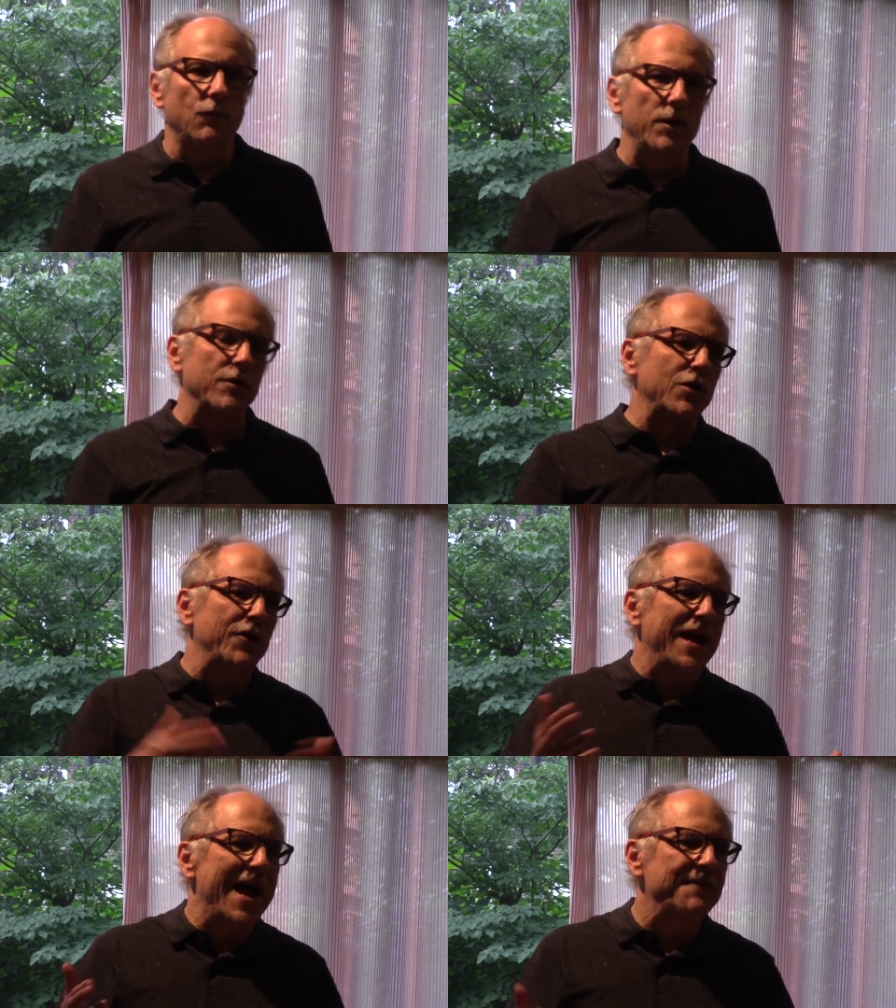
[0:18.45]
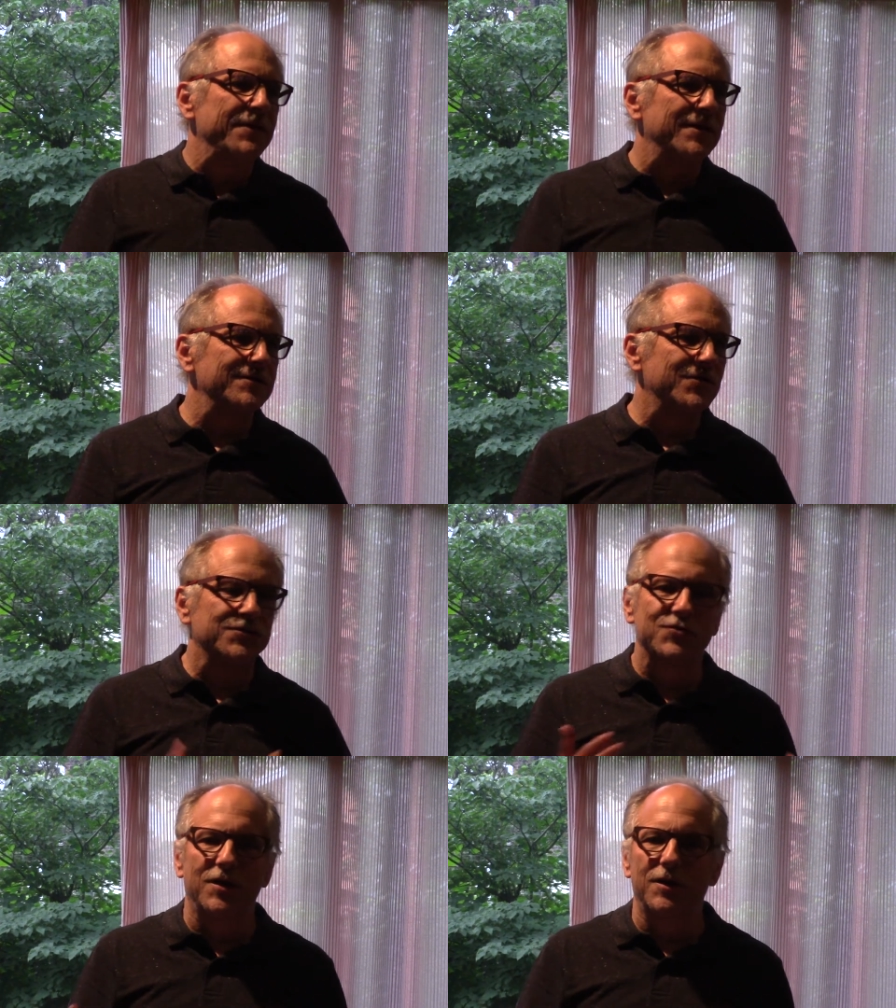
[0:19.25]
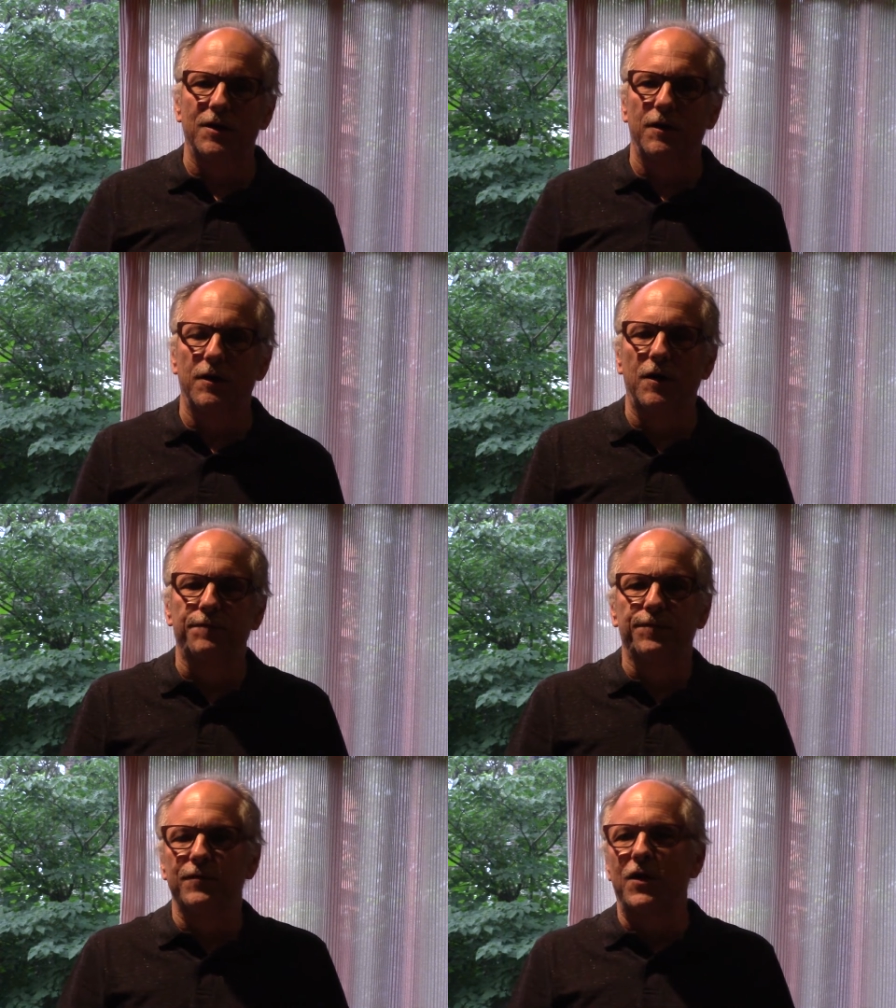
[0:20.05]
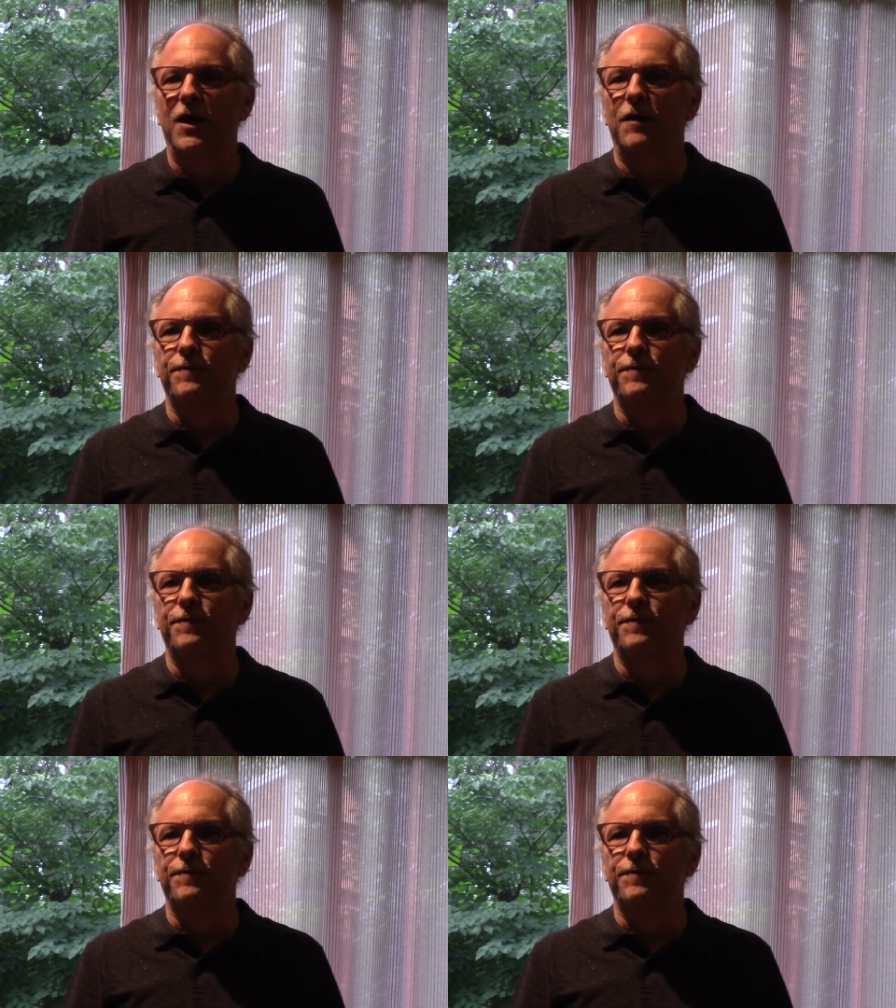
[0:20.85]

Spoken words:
were going to have a